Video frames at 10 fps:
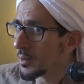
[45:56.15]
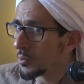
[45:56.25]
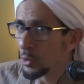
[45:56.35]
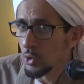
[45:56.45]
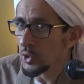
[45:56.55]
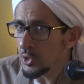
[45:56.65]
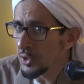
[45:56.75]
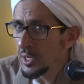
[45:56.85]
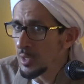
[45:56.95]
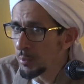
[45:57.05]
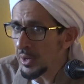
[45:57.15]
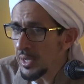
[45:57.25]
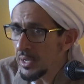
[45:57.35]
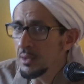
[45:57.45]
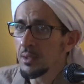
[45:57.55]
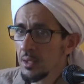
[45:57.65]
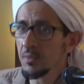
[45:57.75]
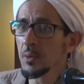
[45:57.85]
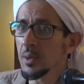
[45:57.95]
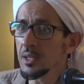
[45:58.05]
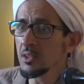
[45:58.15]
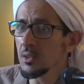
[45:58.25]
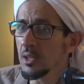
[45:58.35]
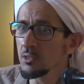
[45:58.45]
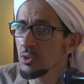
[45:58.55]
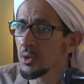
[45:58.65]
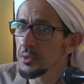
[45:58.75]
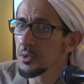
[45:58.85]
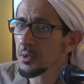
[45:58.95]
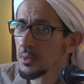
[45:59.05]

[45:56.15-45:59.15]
We could not really pray, everyone is in his corner.